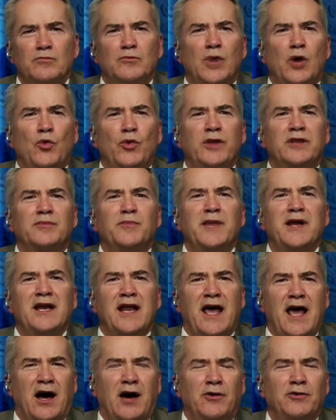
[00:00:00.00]
But with
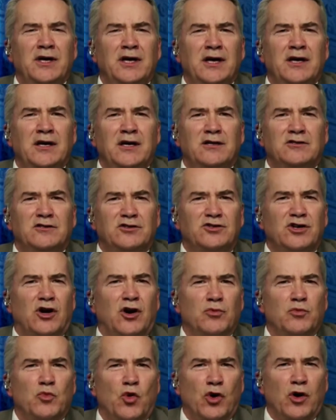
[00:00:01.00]
me now to
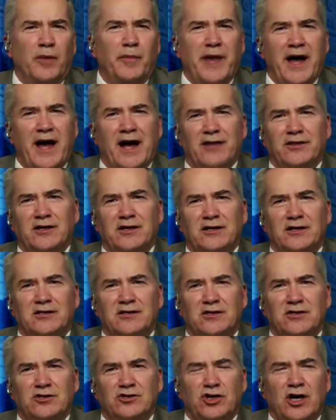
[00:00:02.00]
talk more about
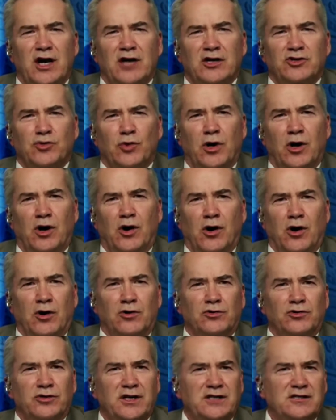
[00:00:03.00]
this is Joshua
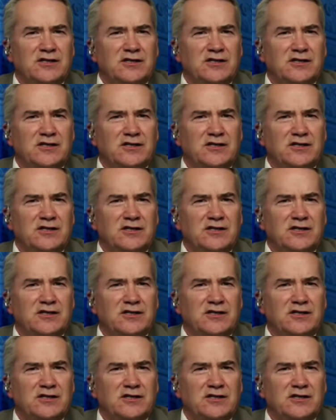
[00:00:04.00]
Arnold.